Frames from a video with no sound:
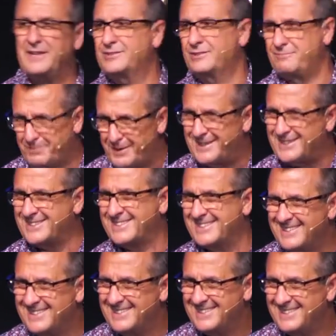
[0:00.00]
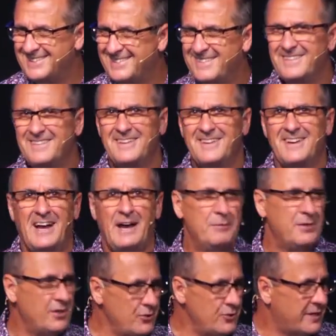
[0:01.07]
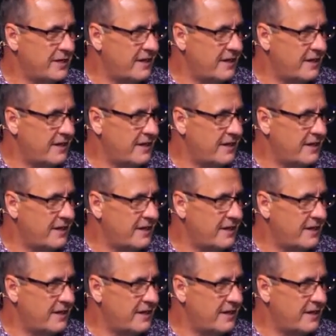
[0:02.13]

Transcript: of peace. How many of you can have